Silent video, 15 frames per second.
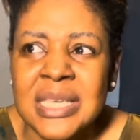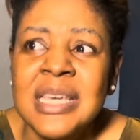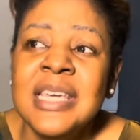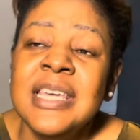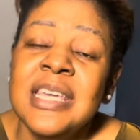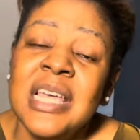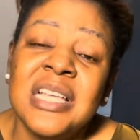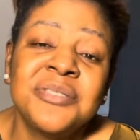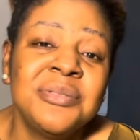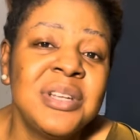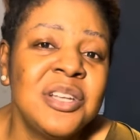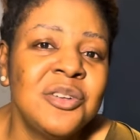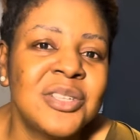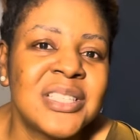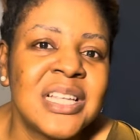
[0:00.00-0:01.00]
he has
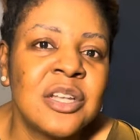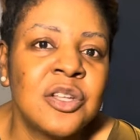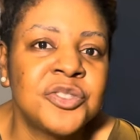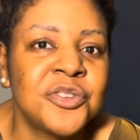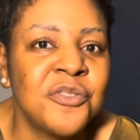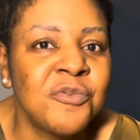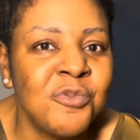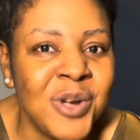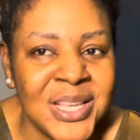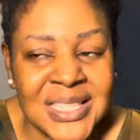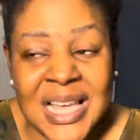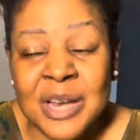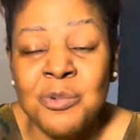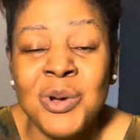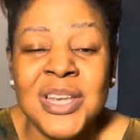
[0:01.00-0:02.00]
really lost a lot of weight
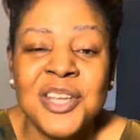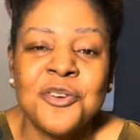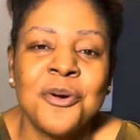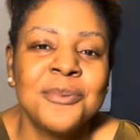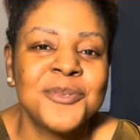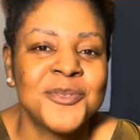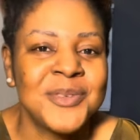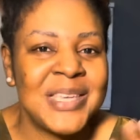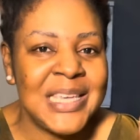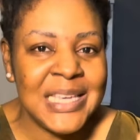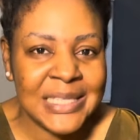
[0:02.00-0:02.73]
and when it comes to